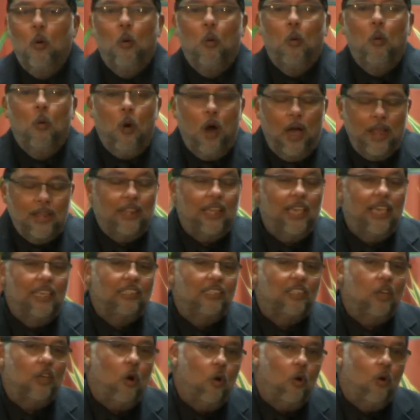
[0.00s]
what
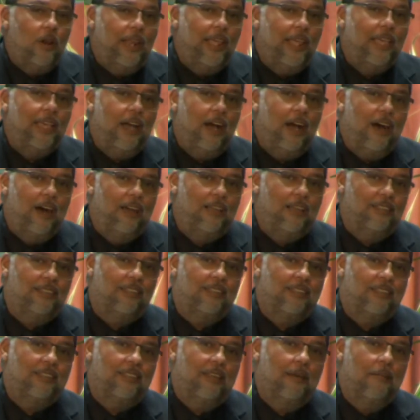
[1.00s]
is holding
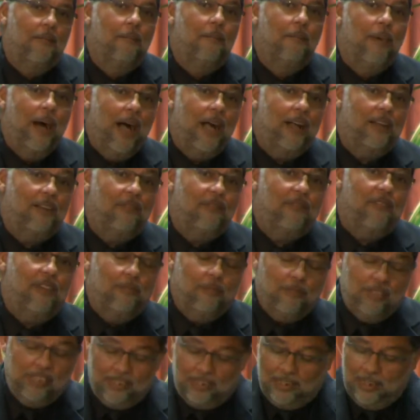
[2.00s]
us back
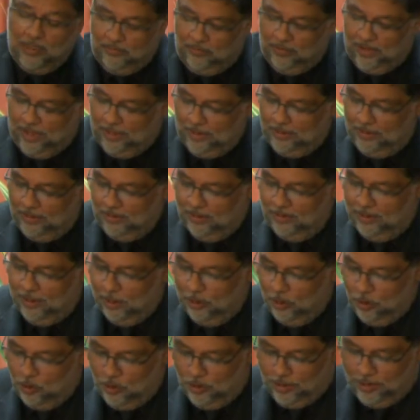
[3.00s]
from serving
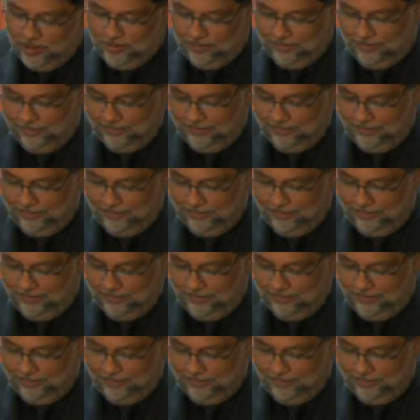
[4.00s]
the Lord?